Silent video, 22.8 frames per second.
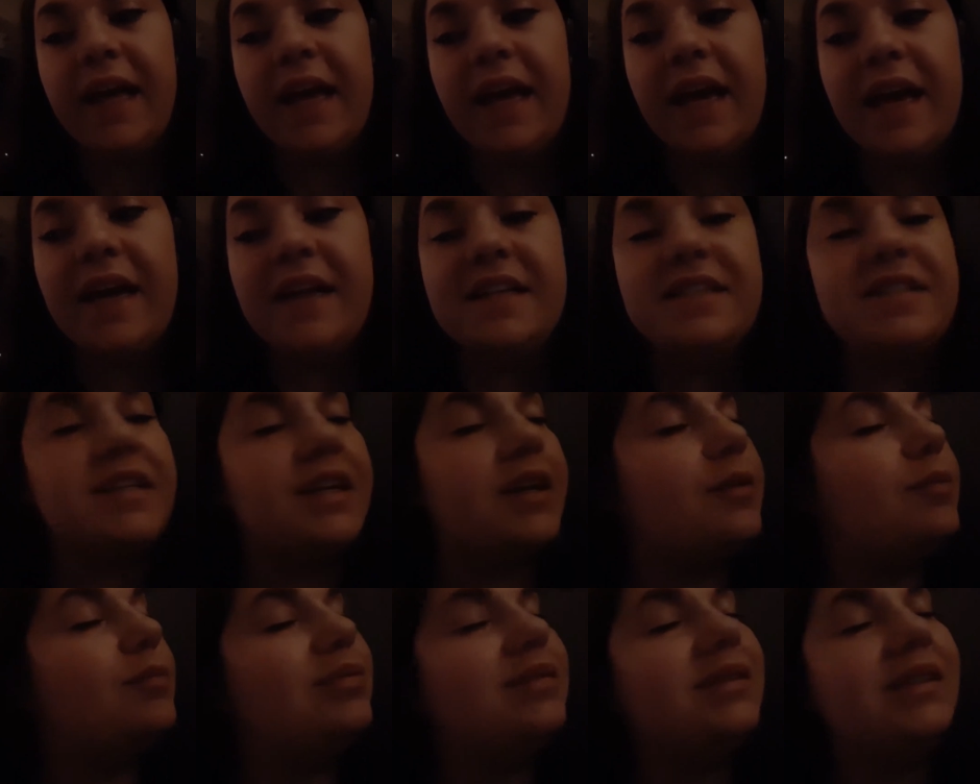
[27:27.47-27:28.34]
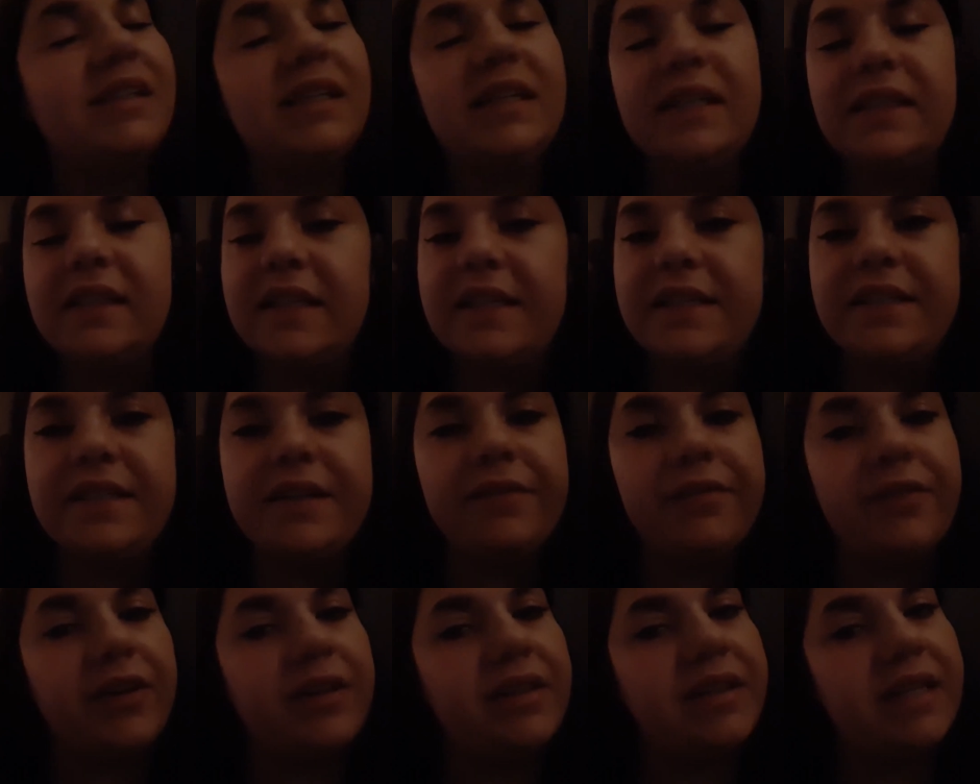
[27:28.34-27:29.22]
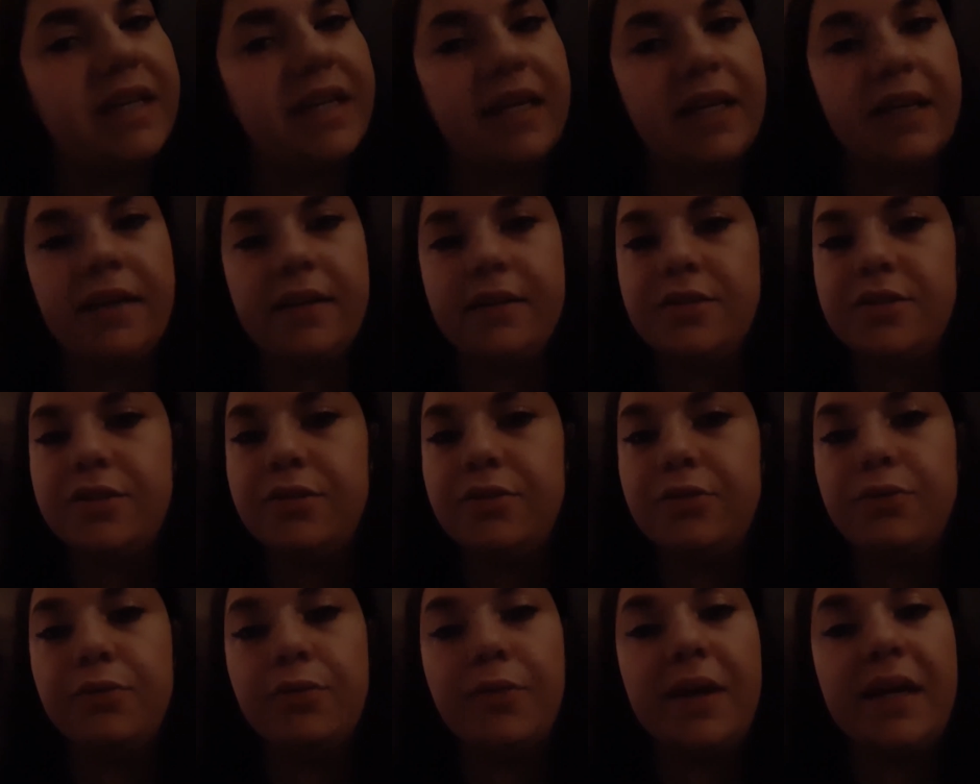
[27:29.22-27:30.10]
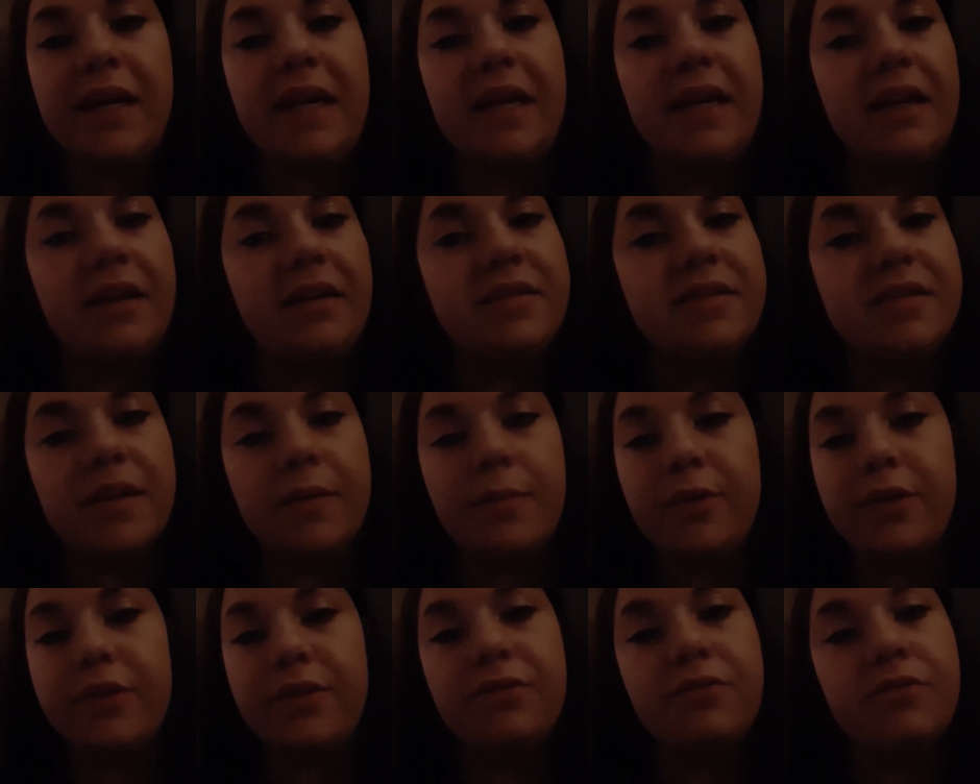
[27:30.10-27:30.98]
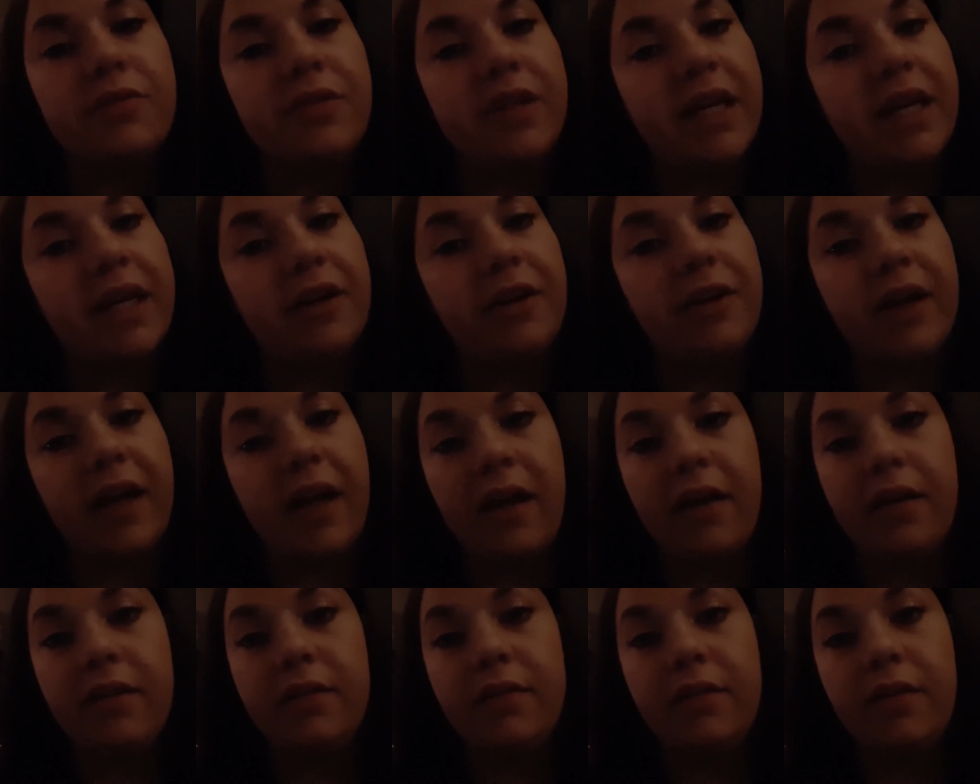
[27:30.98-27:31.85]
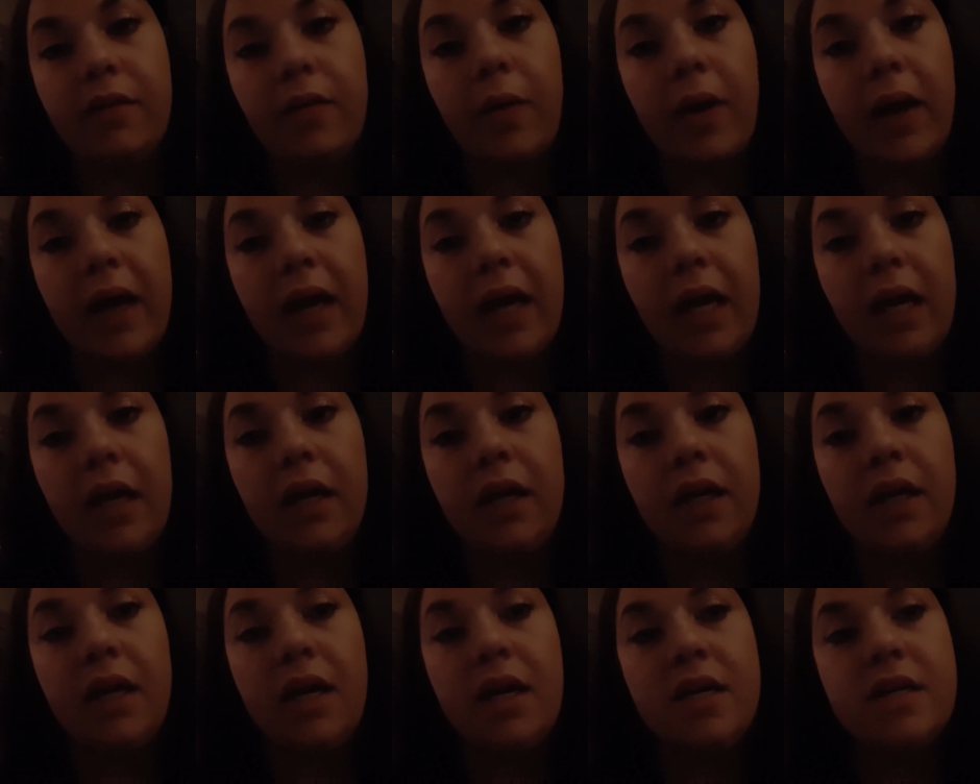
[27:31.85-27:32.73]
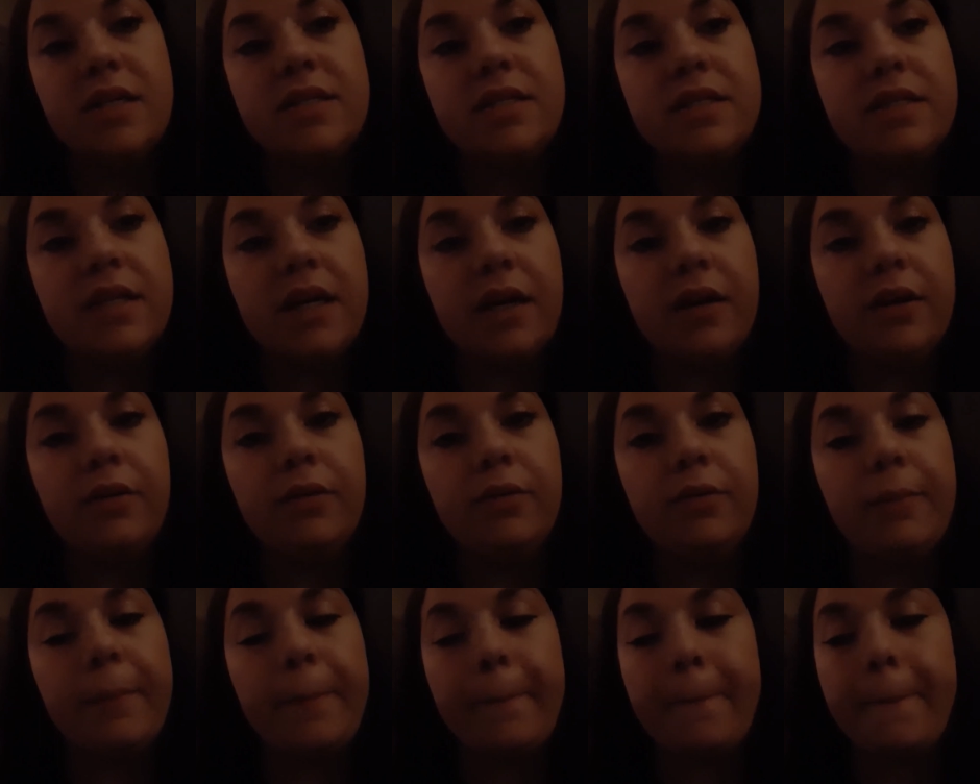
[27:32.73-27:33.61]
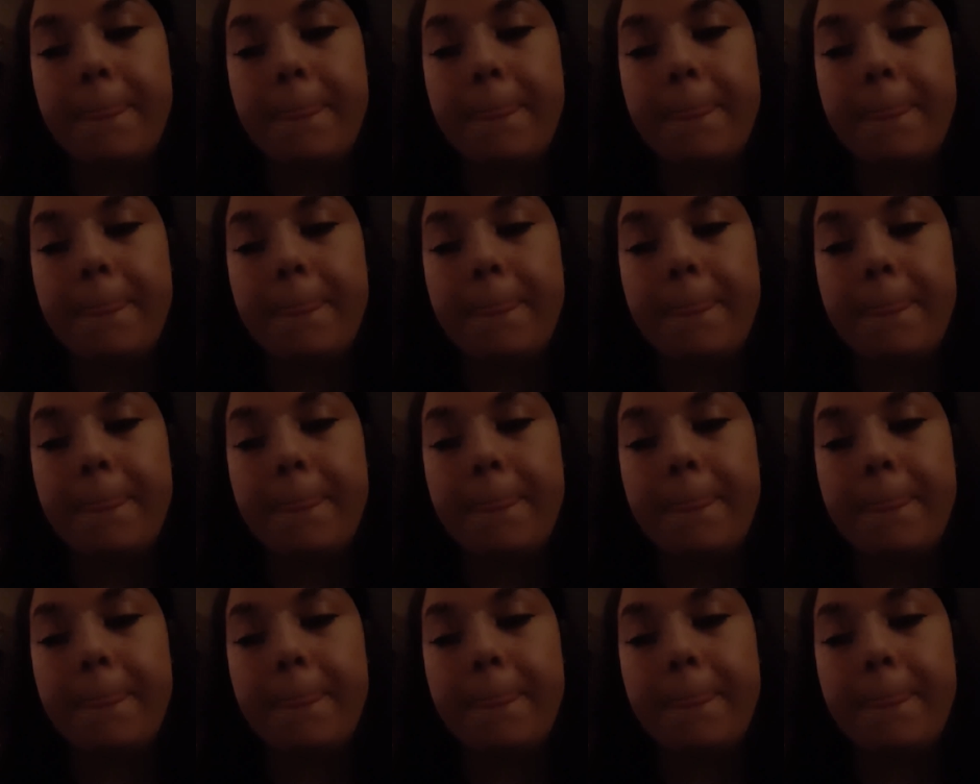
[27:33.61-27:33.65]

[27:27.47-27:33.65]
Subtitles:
And it's a completely different thing to read someone through the internet, okay? So,